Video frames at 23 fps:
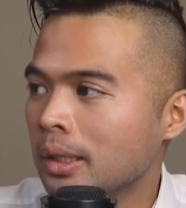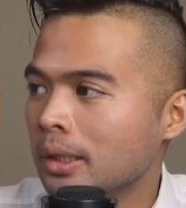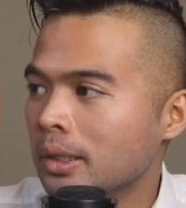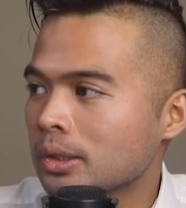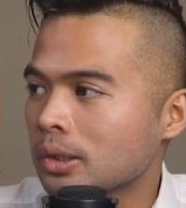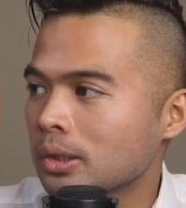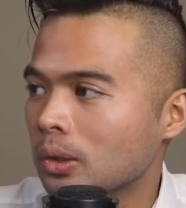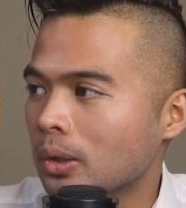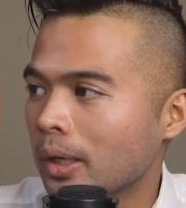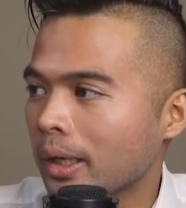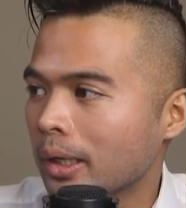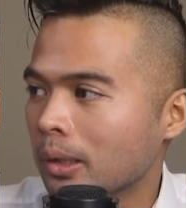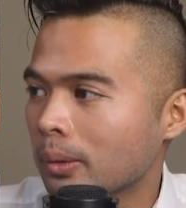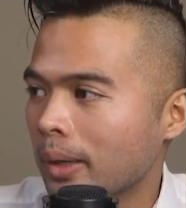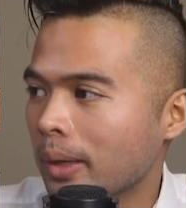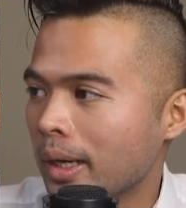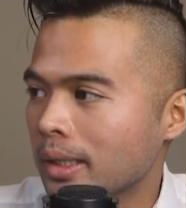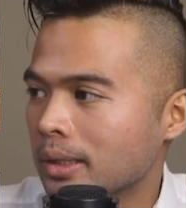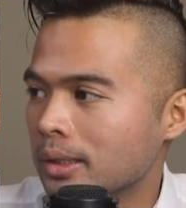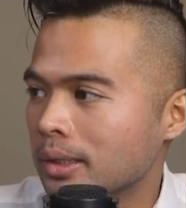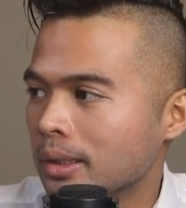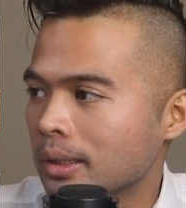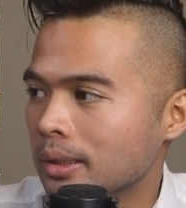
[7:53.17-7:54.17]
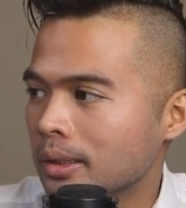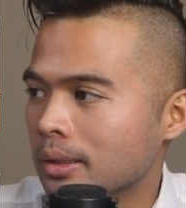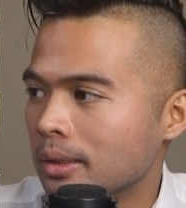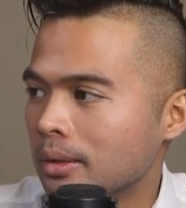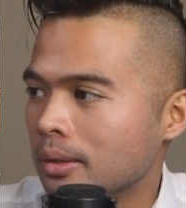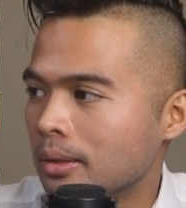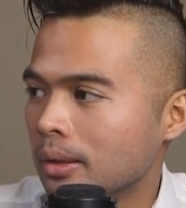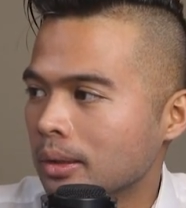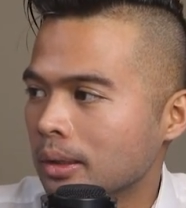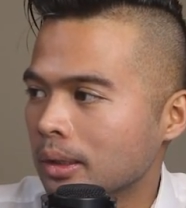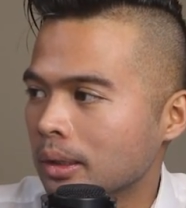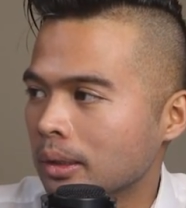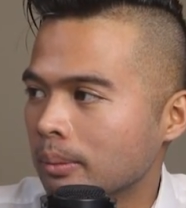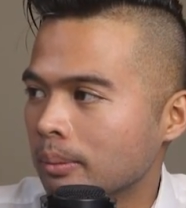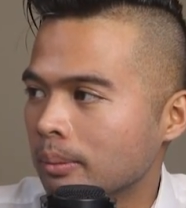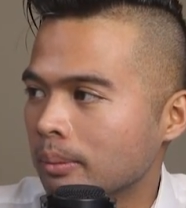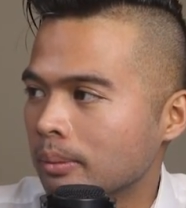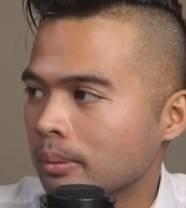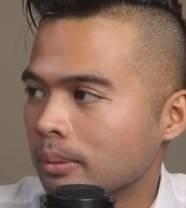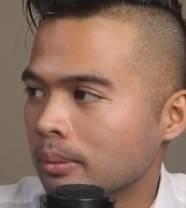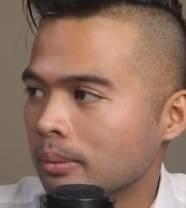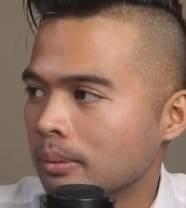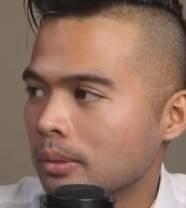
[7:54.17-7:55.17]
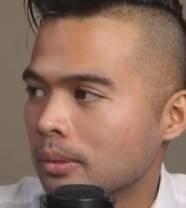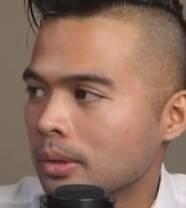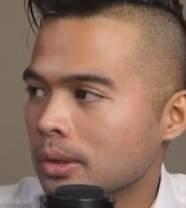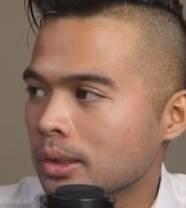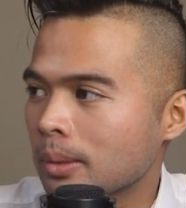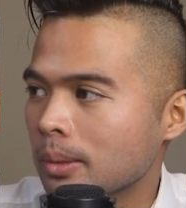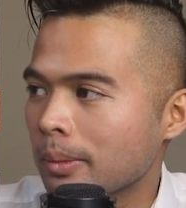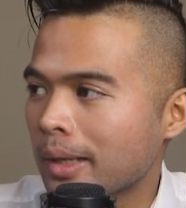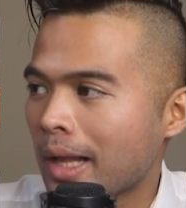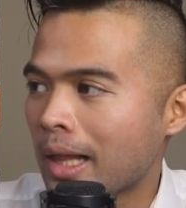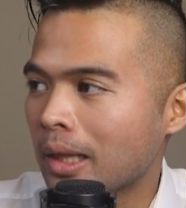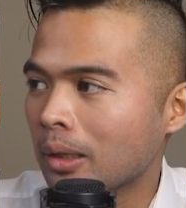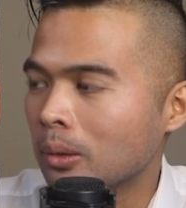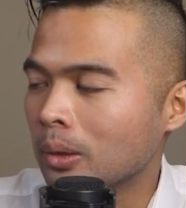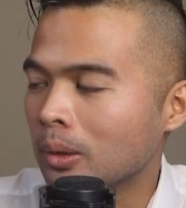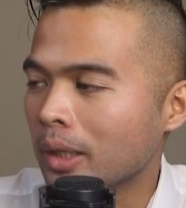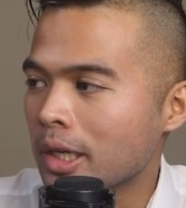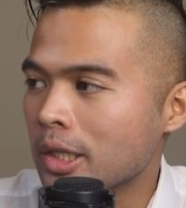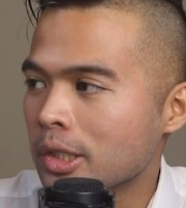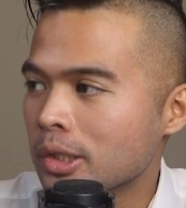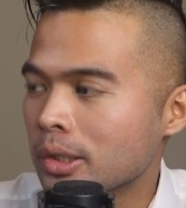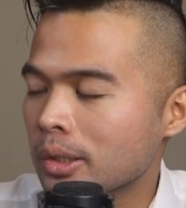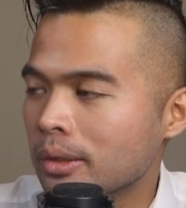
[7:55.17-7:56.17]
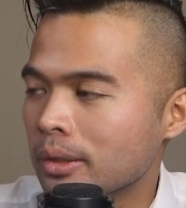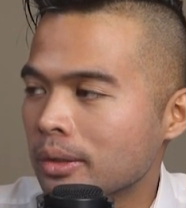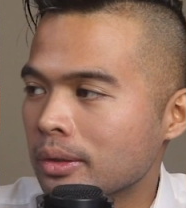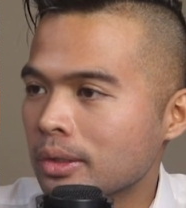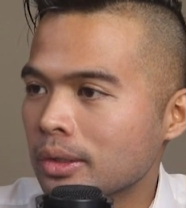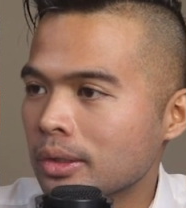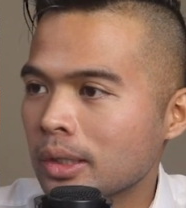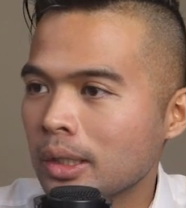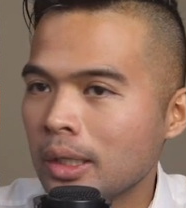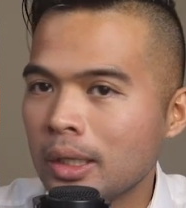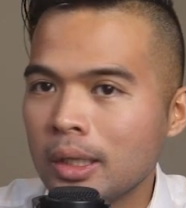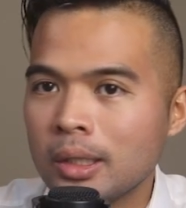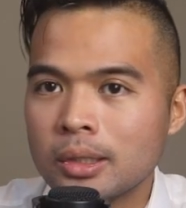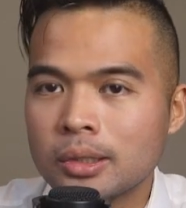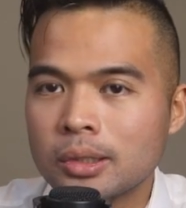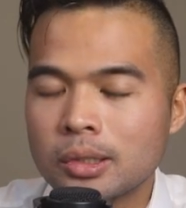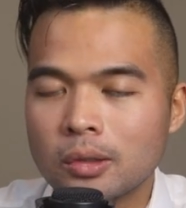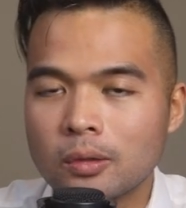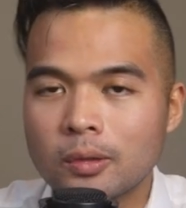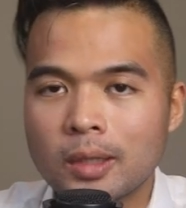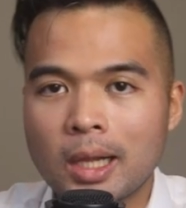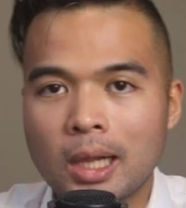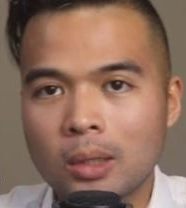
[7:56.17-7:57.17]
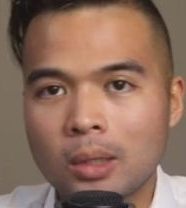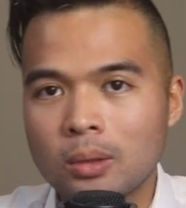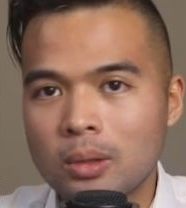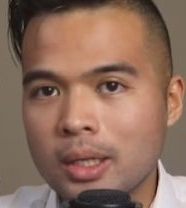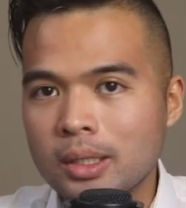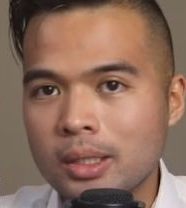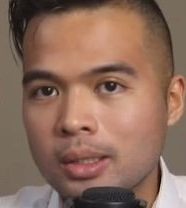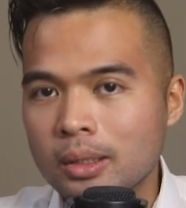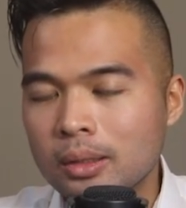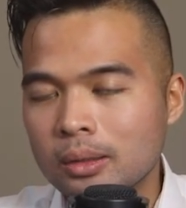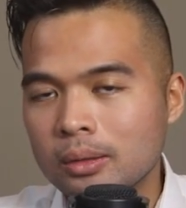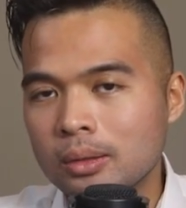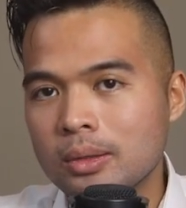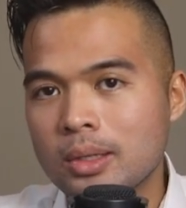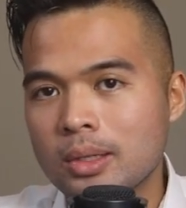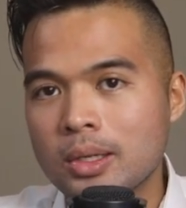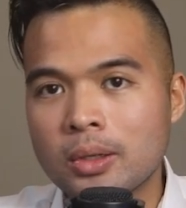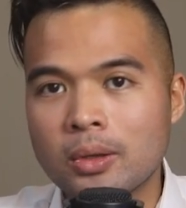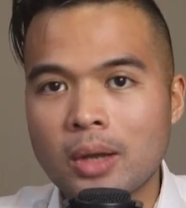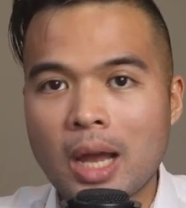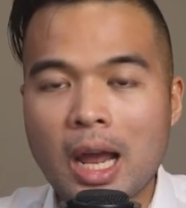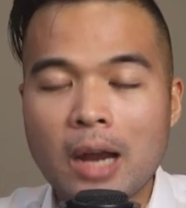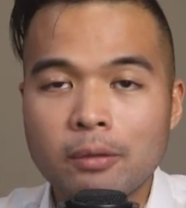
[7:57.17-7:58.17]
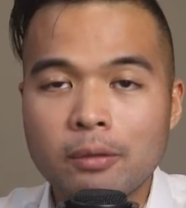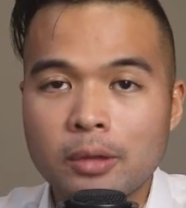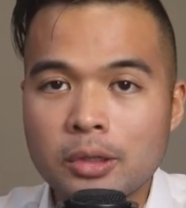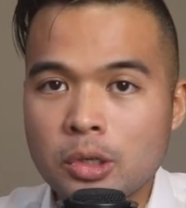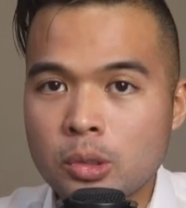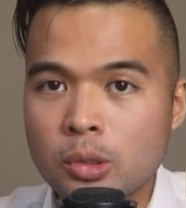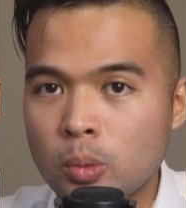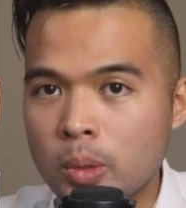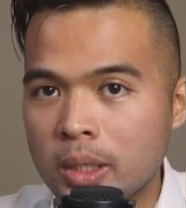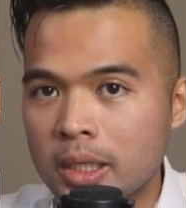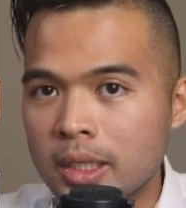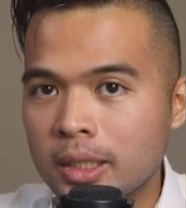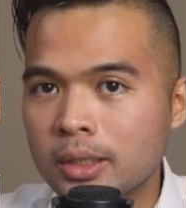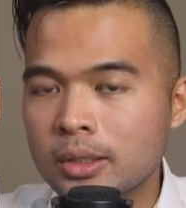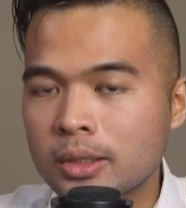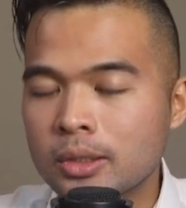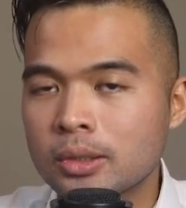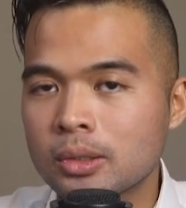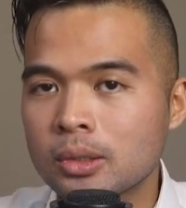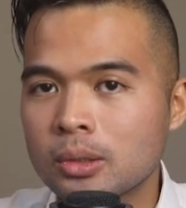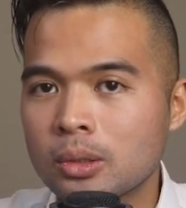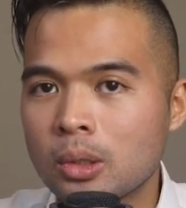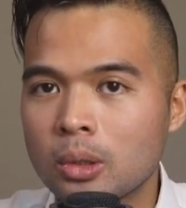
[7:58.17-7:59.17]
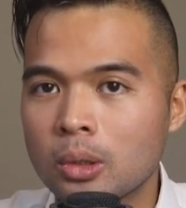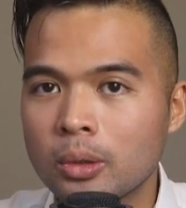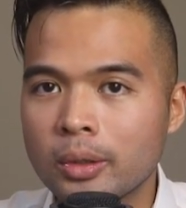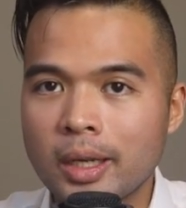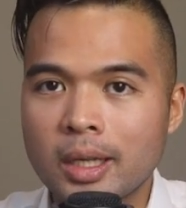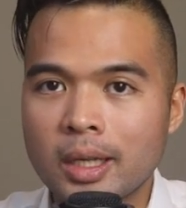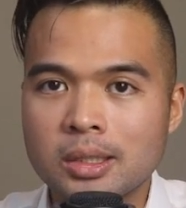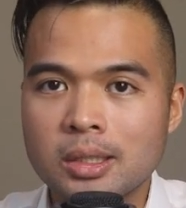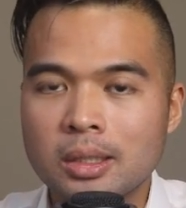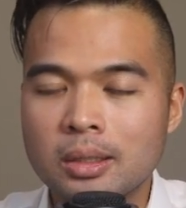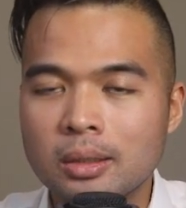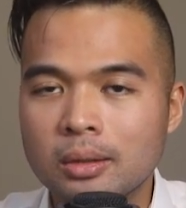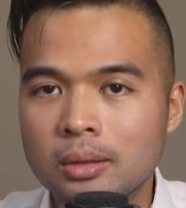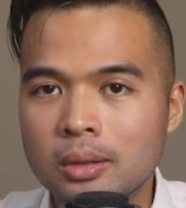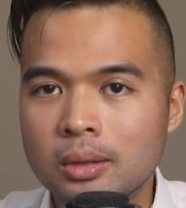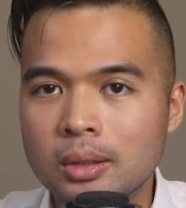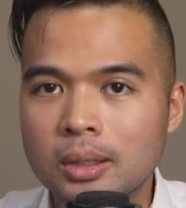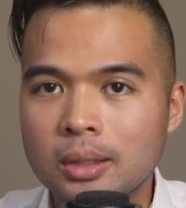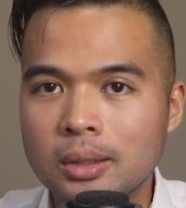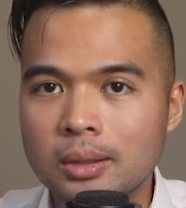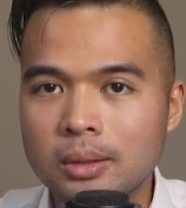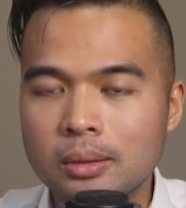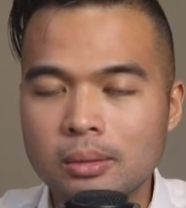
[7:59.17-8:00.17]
So I created um, some calculations, sort of calculating, the, you know, average weeks, or getting the,